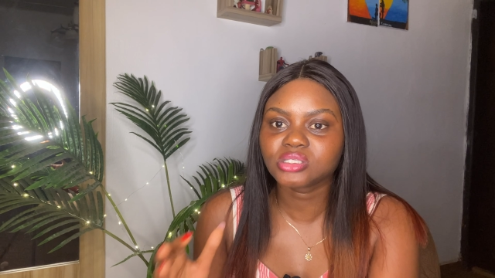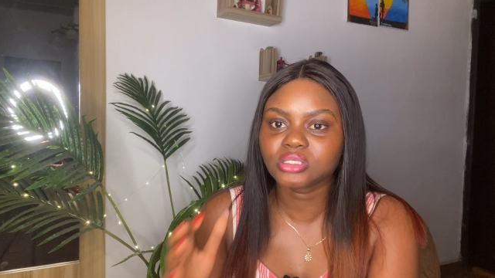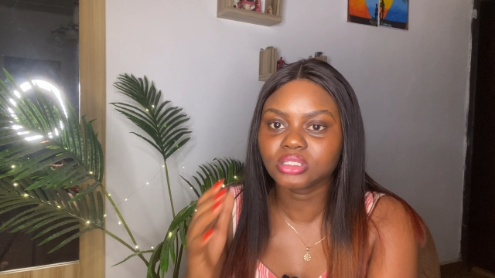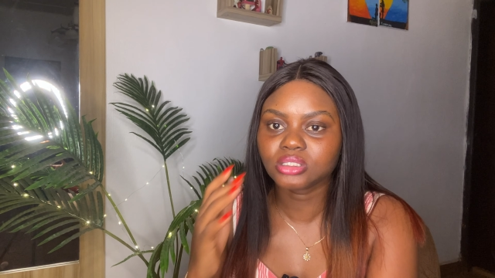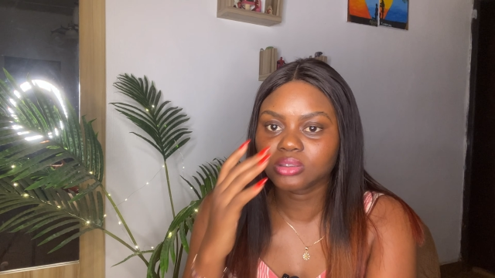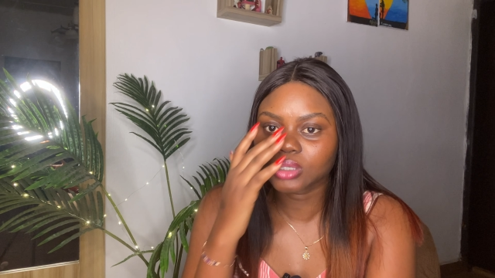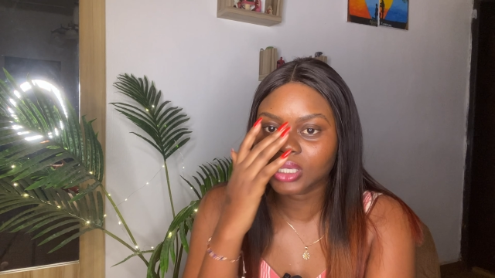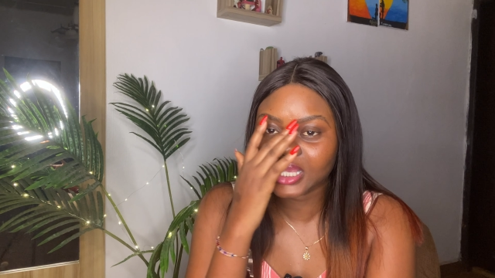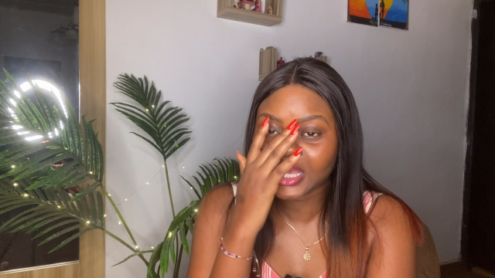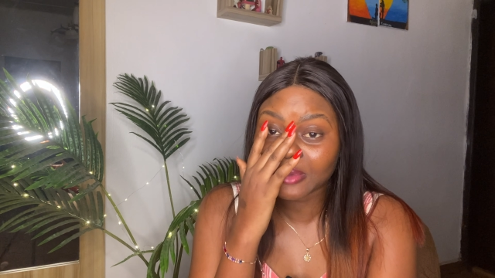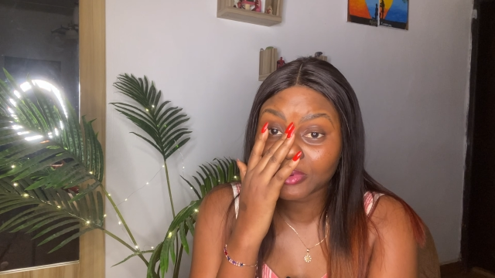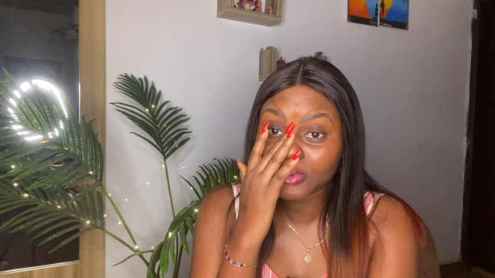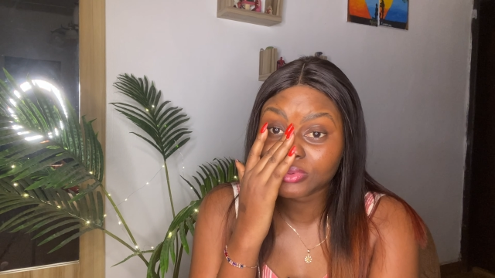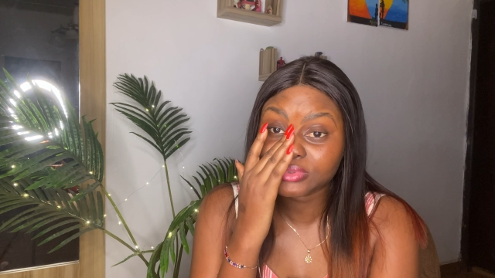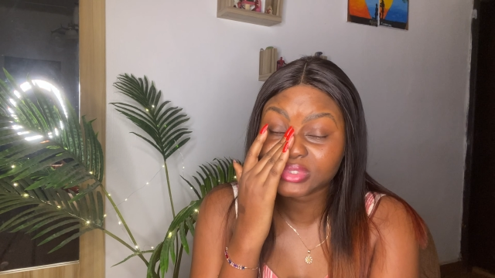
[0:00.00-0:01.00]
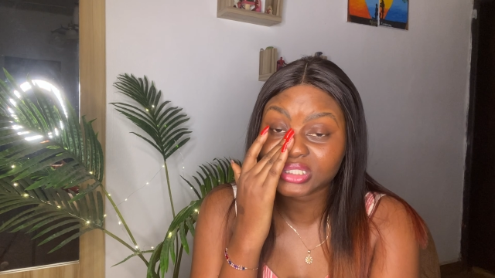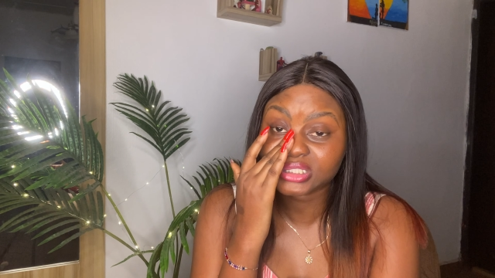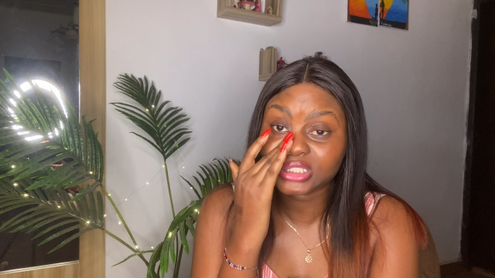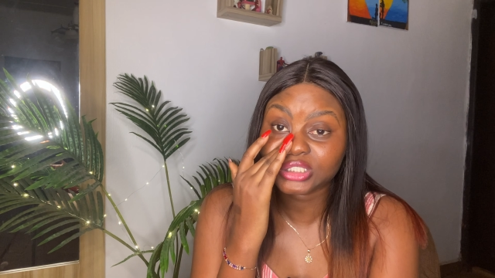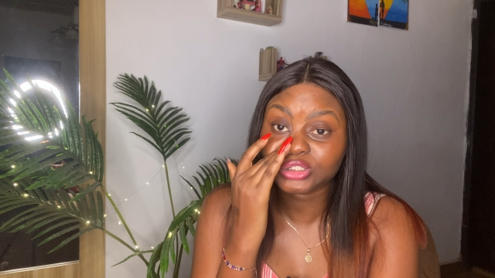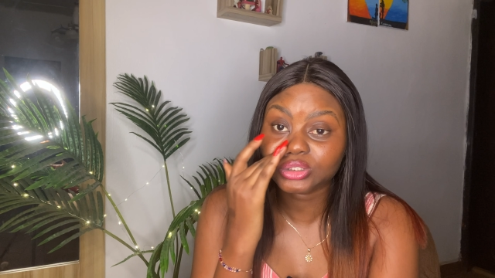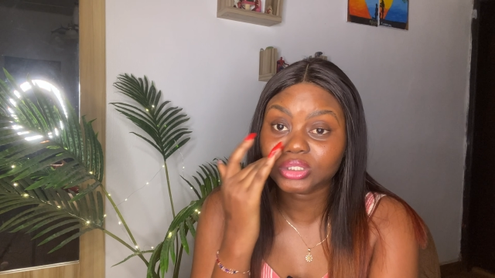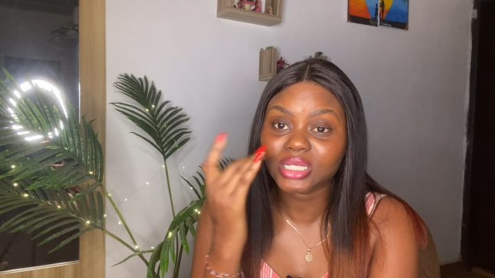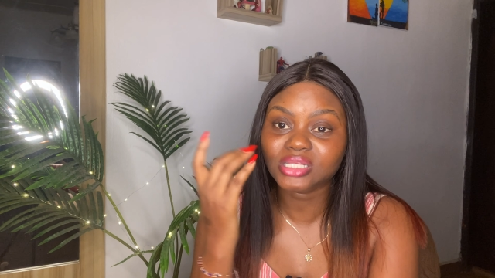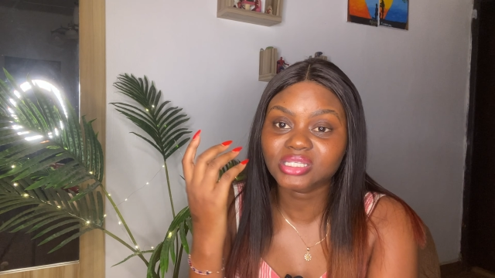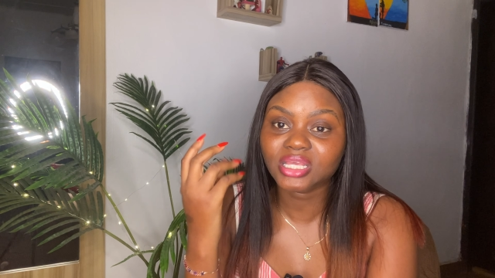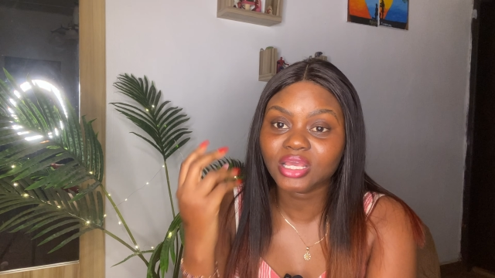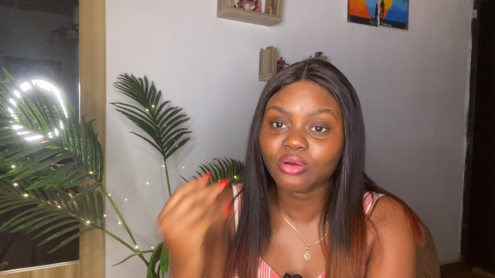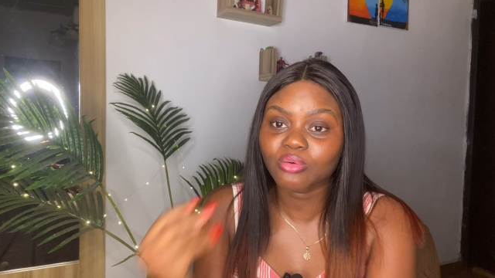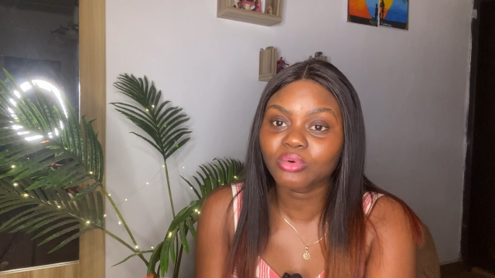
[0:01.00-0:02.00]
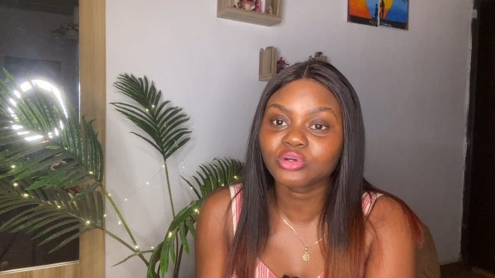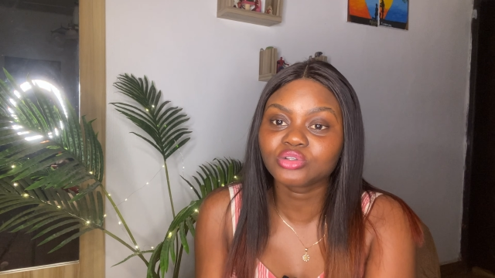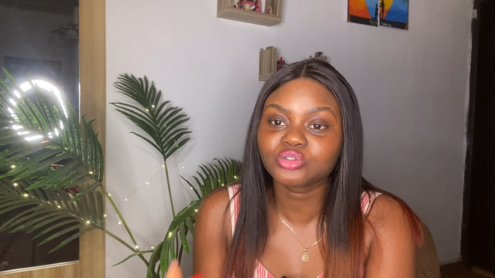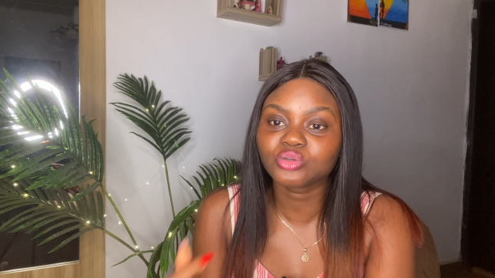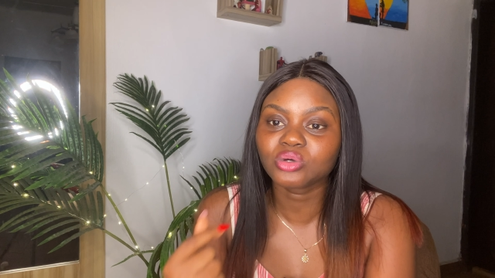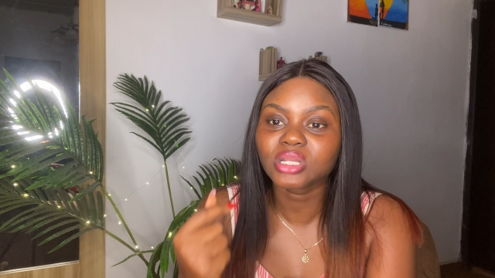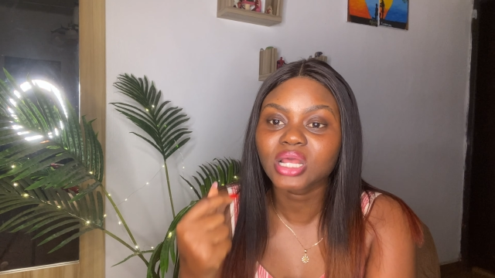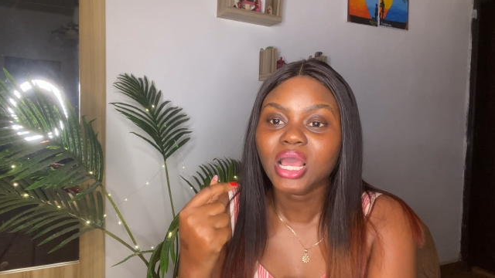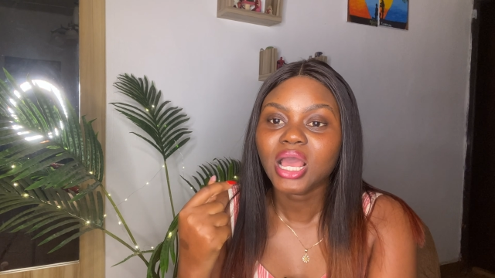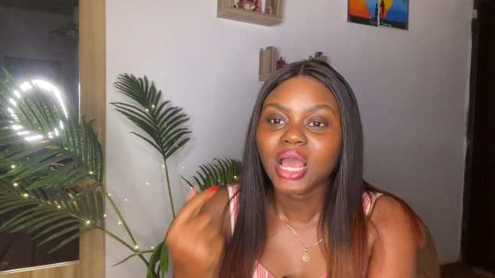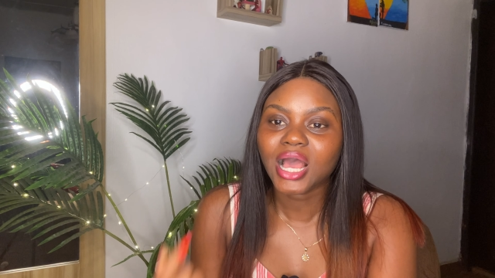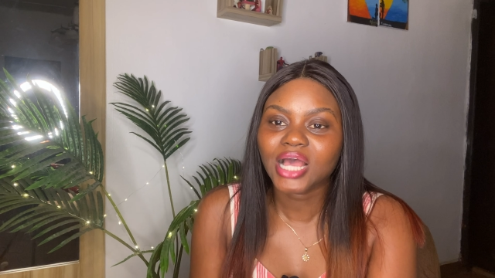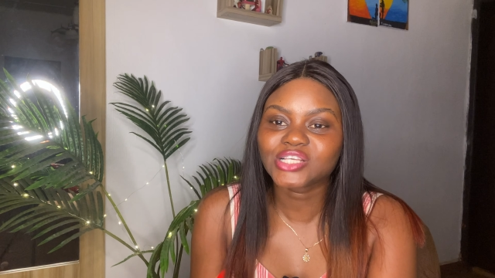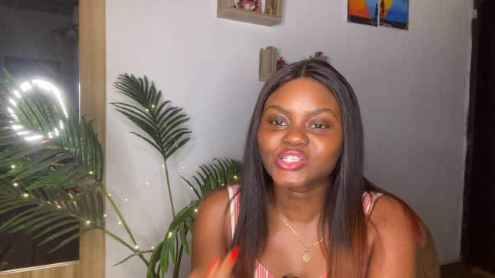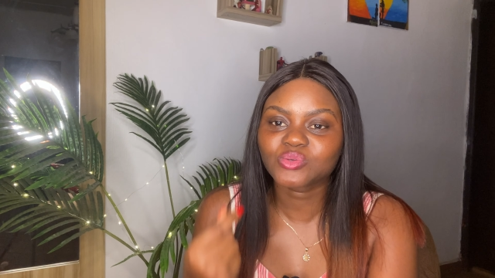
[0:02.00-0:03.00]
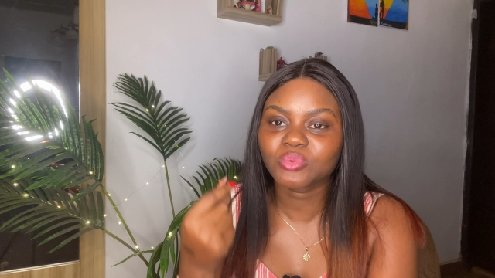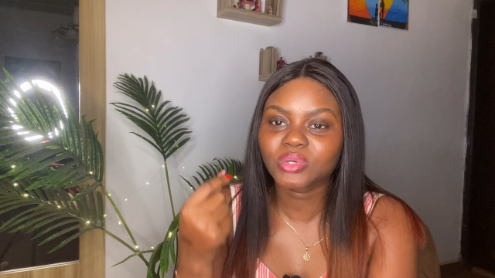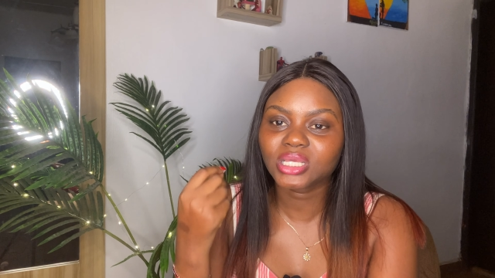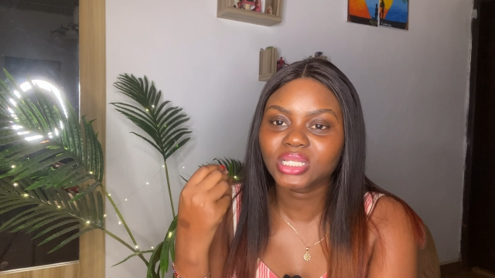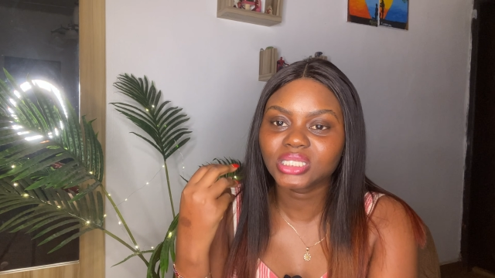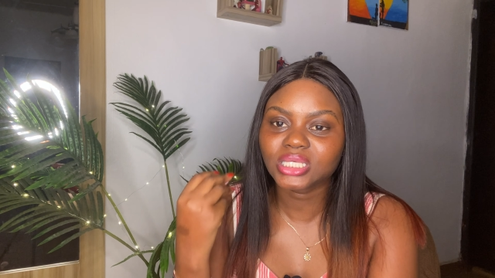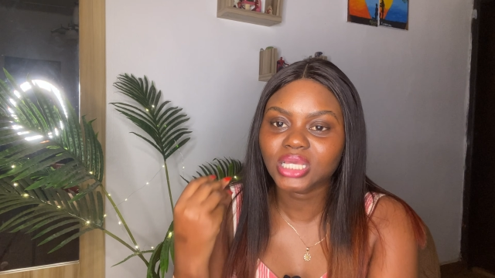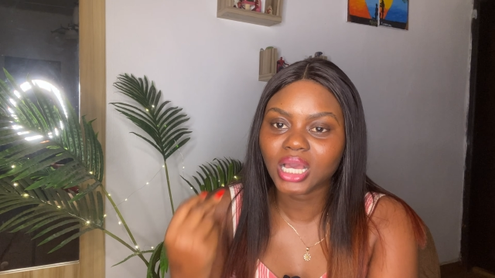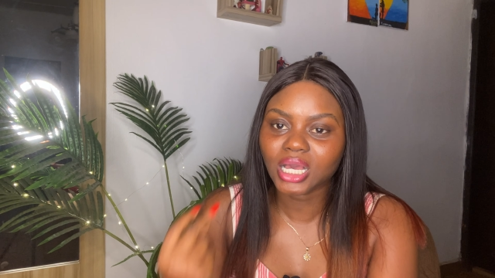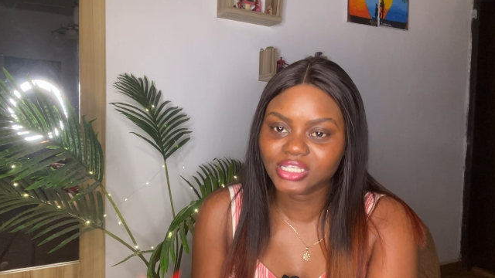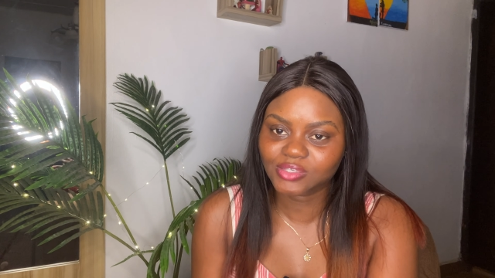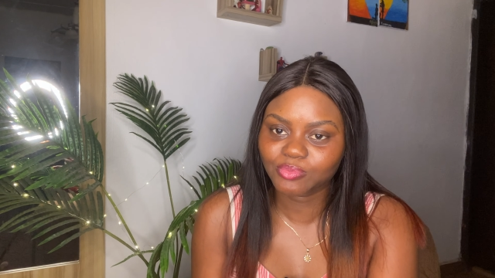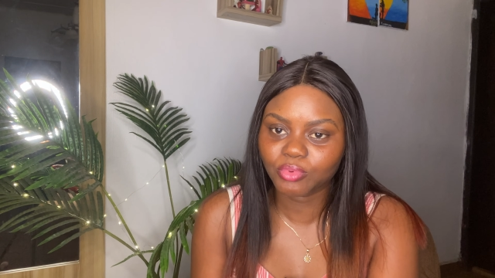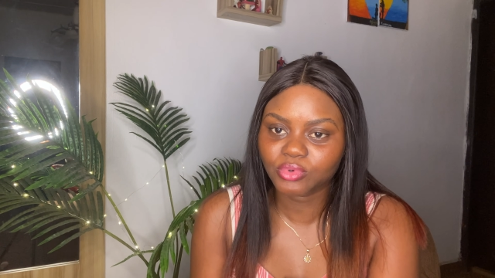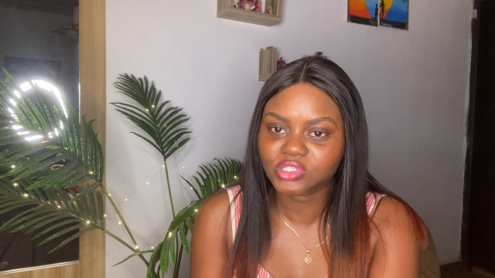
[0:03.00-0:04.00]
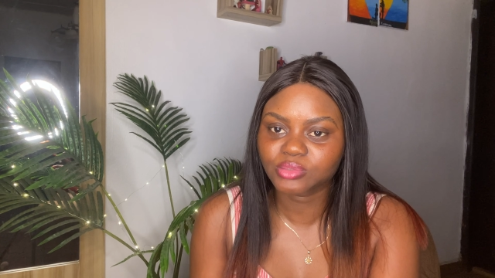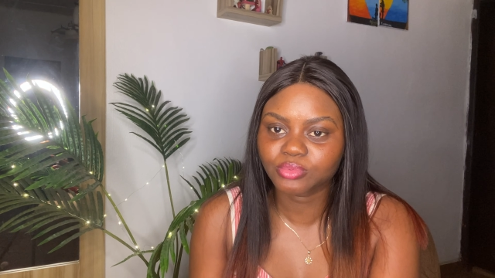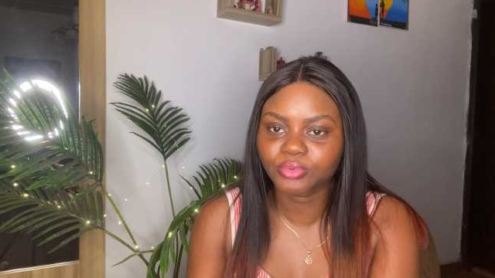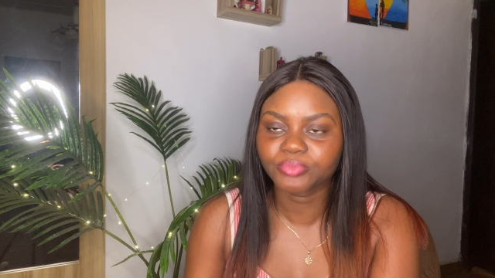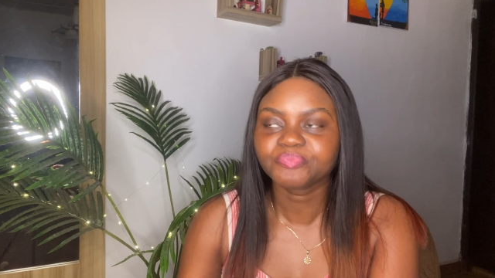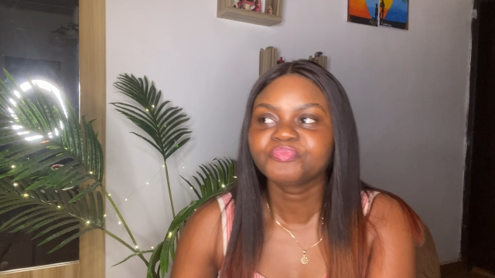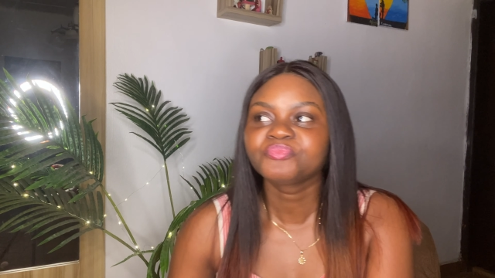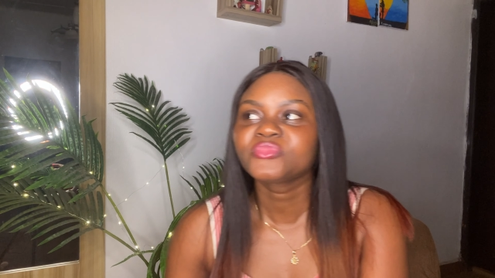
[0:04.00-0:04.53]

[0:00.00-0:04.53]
to get people's attention and to get work done as quickly as possible.